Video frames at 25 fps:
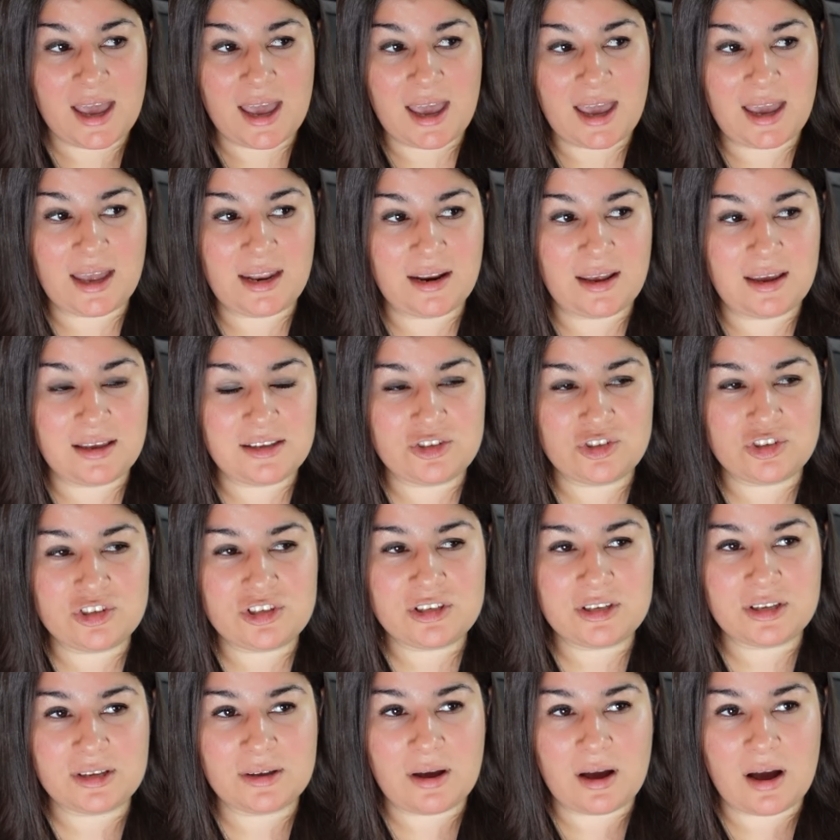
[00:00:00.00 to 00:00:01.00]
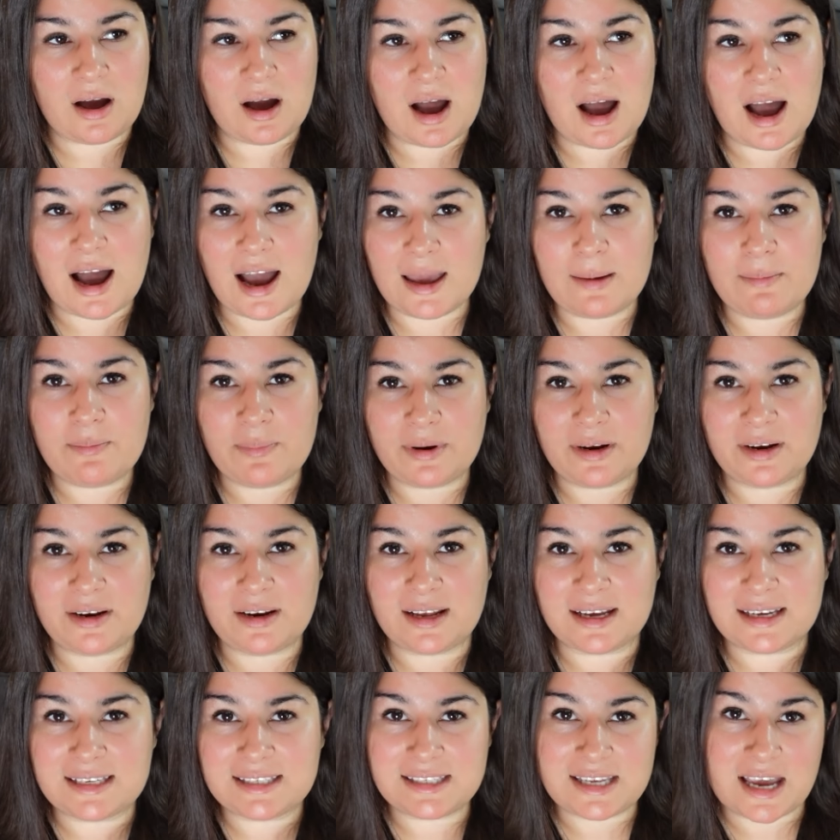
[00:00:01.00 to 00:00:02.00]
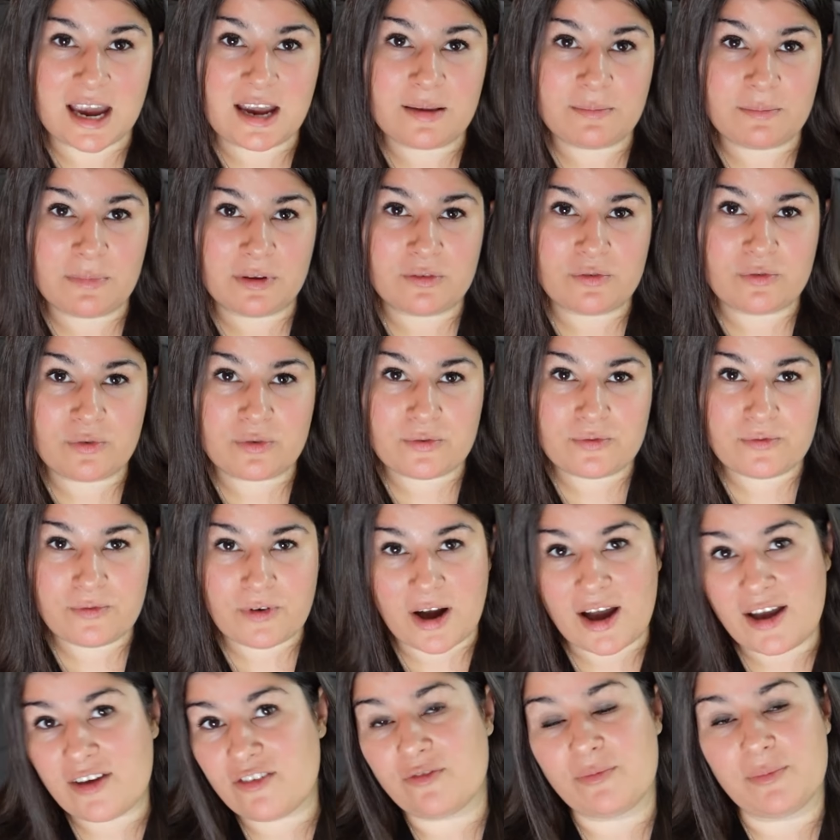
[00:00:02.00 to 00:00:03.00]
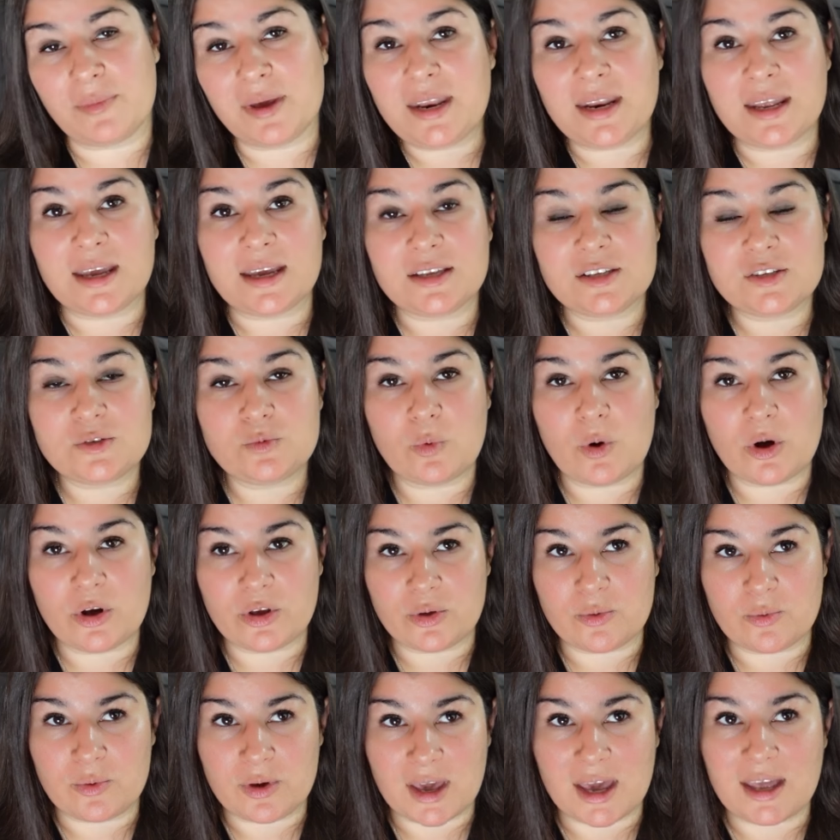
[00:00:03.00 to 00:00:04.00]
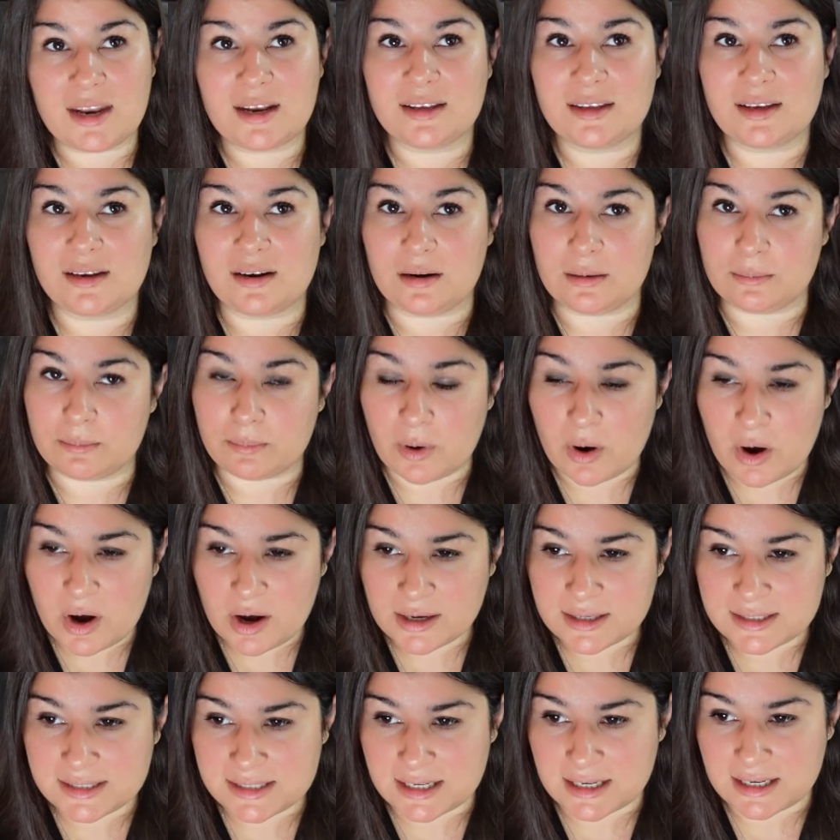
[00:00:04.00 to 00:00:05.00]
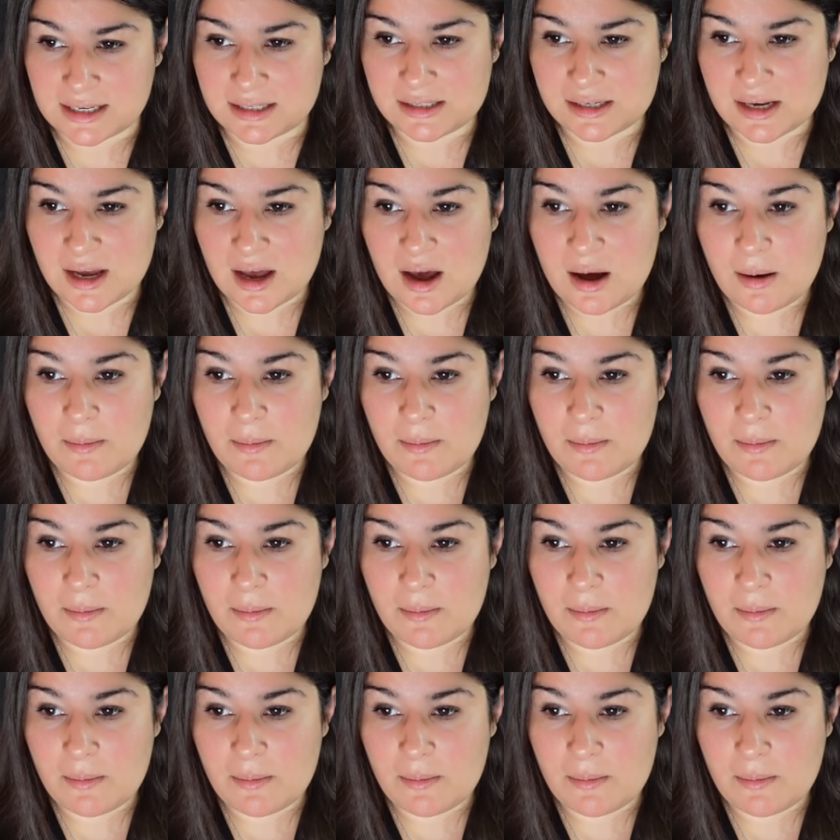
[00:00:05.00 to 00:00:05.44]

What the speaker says: And it's just a hype and an excitement for 5 minutes while you get it and unbox it.